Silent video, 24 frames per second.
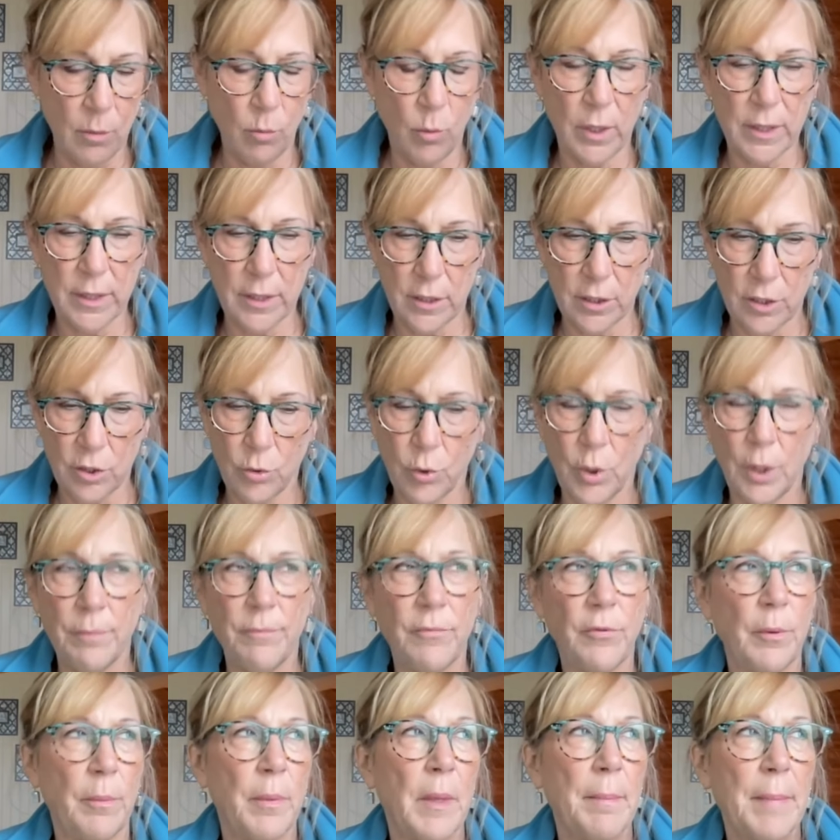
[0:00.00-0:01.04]
wants to scream
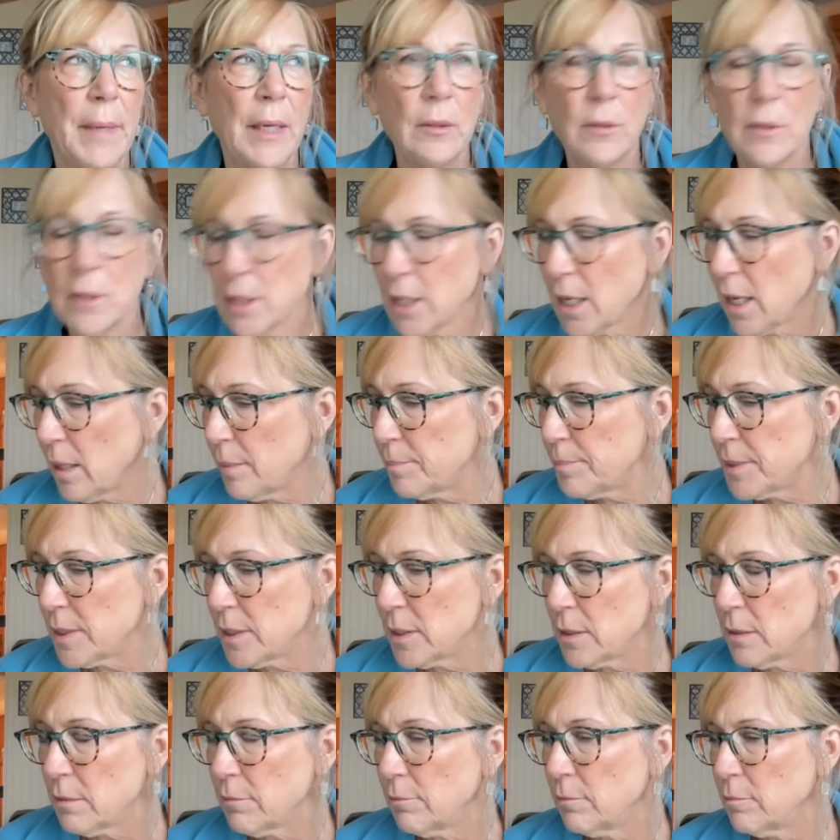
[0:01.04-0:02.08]
from the
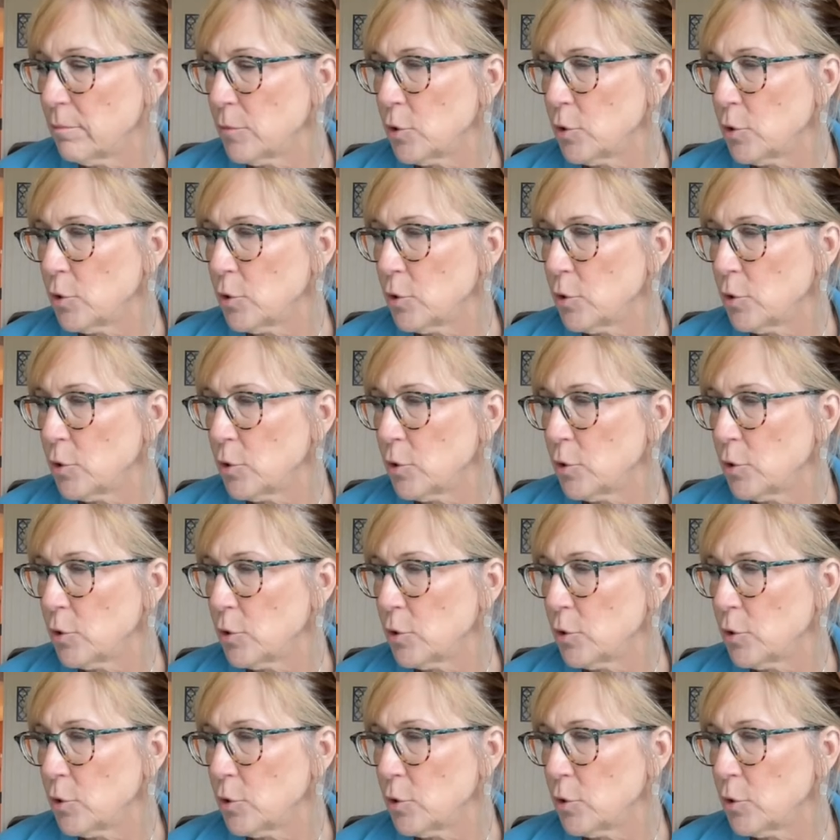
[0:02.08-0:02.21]
mountaintops